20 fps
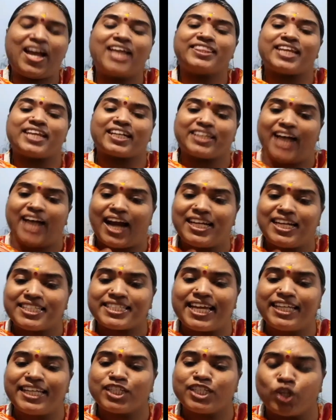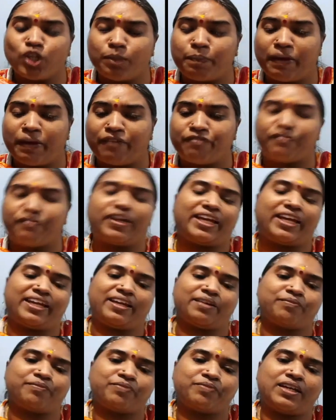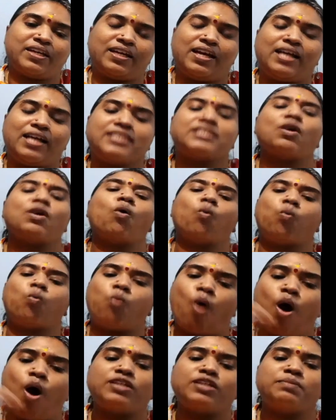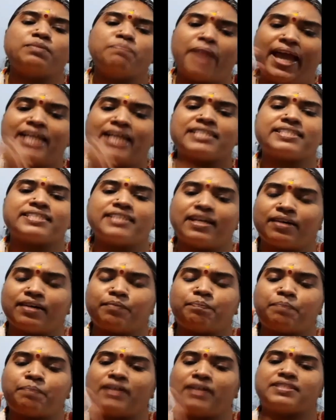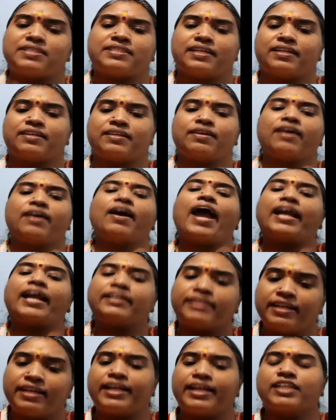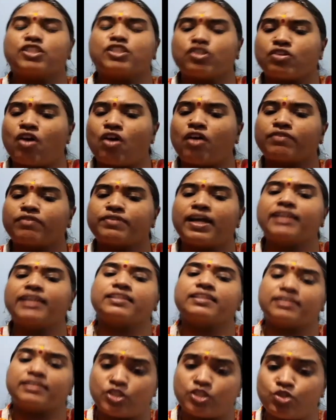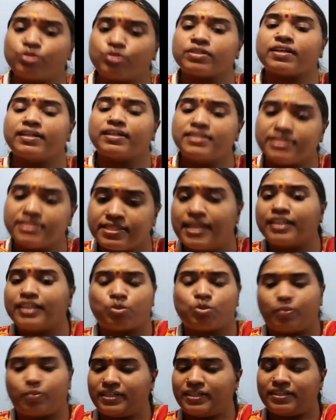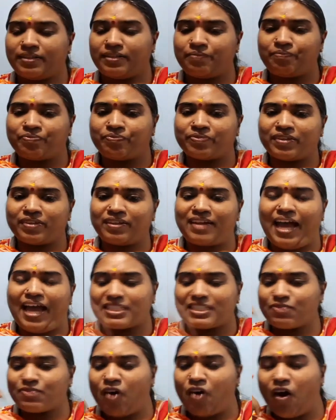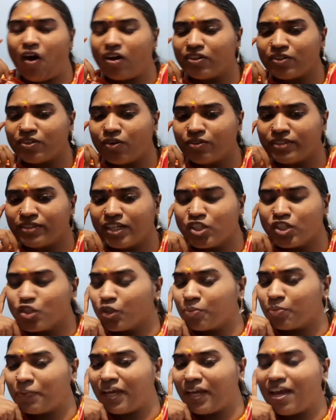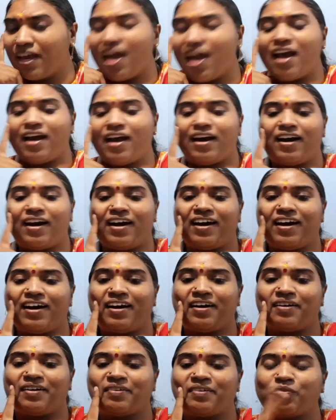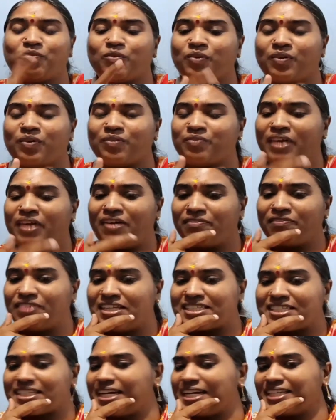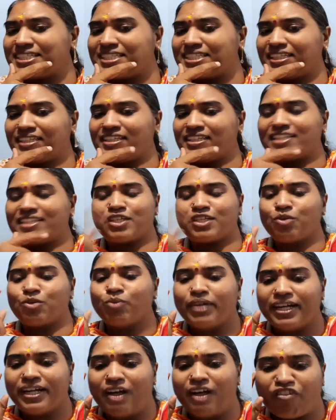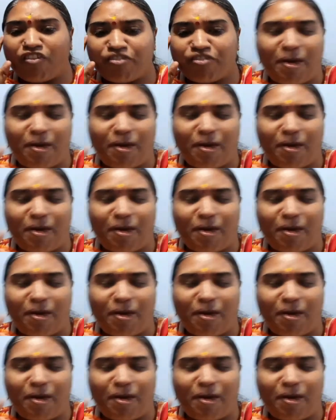The consent should be free. So, what makes a person entering into contract? He should consent to it. As we all know, there should be, we have discussed, there is a union of